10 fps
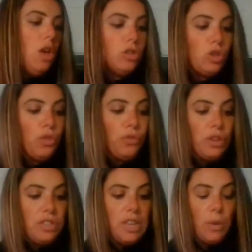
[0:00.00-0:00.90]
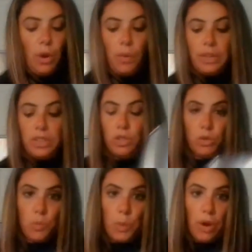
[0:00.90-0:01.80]
So the first thing we're going to do
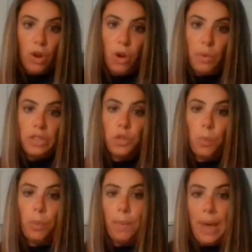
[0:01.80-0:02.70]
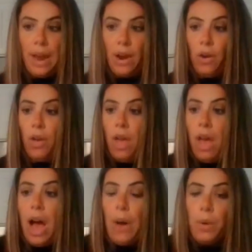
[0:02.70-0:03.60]
is we are going to prepare
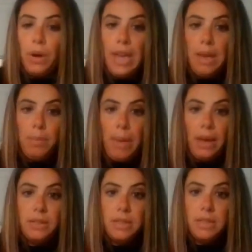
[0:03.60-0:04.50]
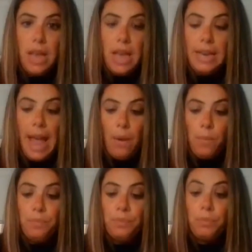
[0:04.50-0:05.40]
our cake mix. Now,
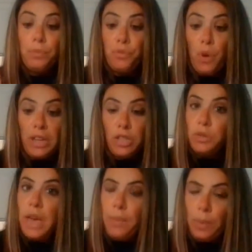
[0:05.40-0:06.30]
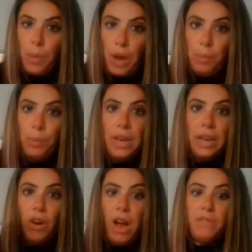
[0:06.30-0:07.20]
before I do that, we want to
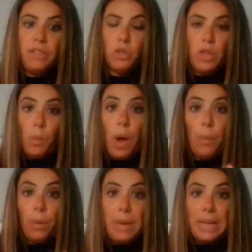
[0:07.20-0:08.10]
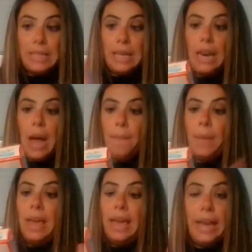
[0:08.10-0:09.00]
preheat our oven so that while we're mixing it up,
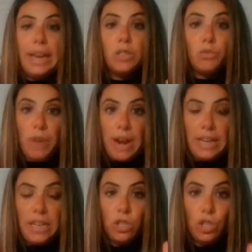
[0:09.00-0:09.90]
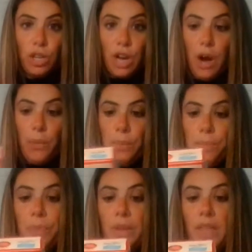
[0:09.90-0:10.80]
it is ready to go,
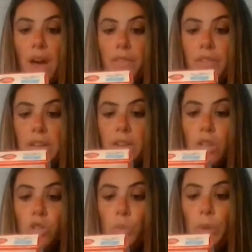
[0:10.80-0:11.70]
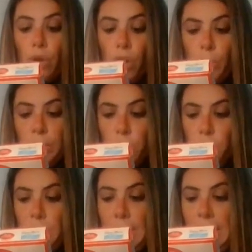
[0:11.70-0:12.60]
the oven. So we are going
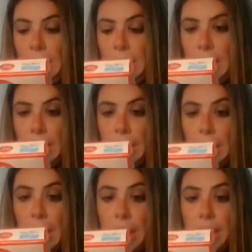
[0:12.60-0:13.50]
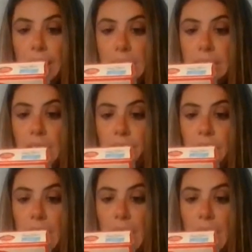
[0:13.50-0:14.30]
to be heating this oven